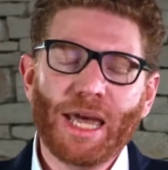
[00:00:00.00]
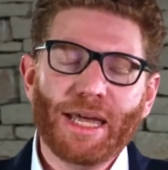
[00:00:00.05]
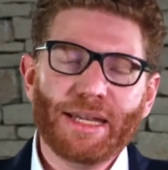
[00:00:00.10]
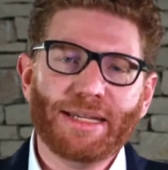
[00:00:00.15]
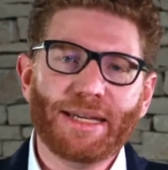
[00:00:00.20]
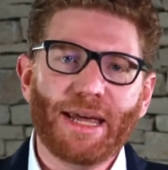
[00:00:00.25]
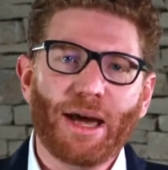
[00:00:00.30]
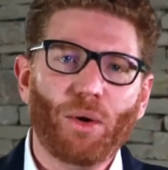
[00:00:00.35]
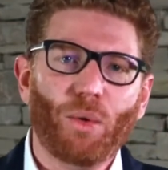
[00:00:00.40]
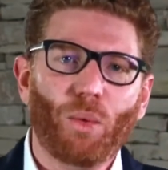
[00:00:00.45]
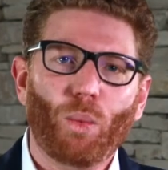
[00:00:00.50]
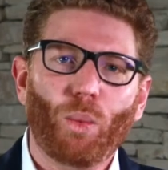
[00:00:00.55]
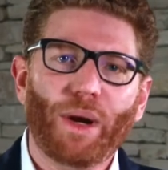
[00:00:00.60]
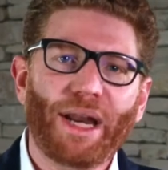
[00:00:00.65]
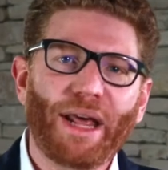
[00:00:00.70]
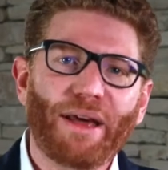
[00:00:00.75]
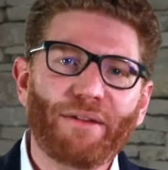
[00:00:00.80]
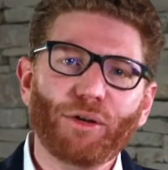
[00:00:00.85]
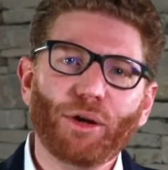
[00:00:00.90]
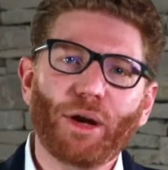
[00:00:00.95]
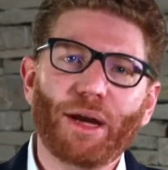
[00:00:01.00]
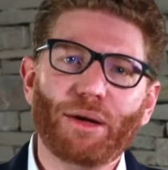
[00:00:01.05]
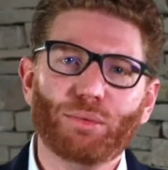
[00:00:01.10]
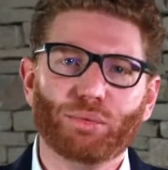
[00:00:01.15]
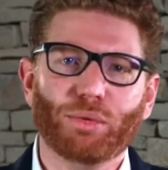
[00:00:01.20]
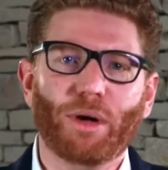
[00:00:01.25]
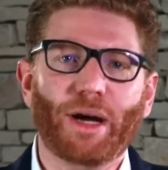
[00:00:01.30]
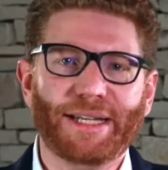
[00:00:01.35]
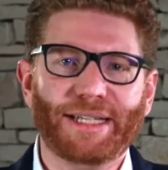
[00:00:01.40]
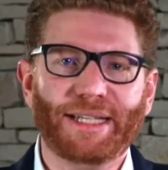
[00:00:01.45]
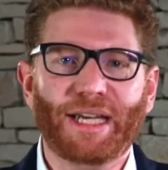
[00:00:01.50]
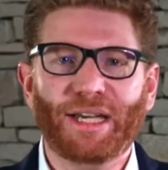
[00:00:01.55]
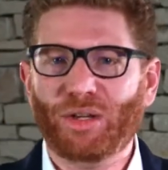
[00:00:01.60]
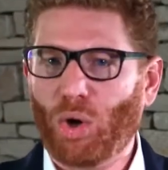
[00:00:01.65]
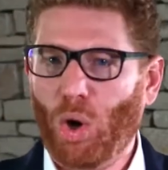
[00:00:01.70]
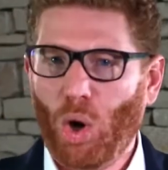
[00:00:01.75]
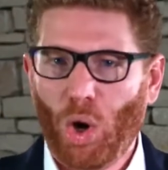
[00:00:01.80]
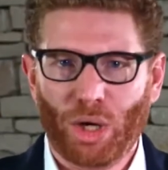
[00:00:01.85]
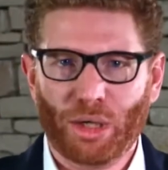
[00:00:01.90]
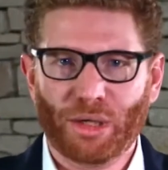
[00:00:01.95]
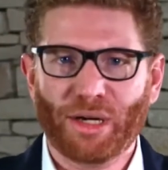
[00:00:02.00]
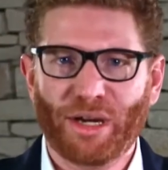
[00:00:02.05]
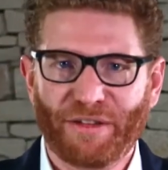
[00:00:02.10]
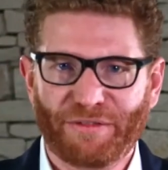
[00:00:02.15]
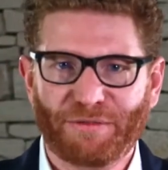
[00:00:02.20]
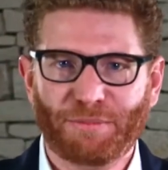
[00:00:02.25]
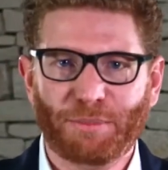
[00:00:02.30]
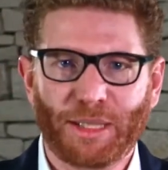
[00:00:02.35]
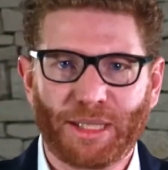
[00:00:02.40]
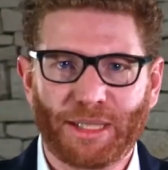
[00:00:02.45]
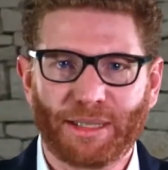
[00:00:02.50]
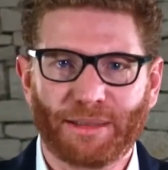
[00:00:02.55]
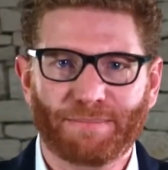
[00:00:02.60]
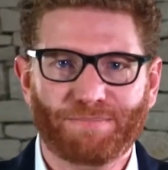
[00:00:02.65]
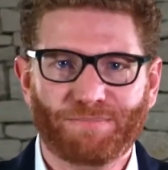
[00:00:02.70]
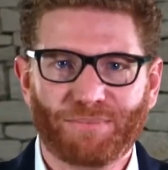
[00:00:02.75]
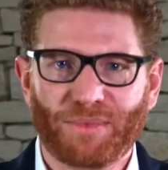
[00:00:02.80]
Now, whenever I write an RFP,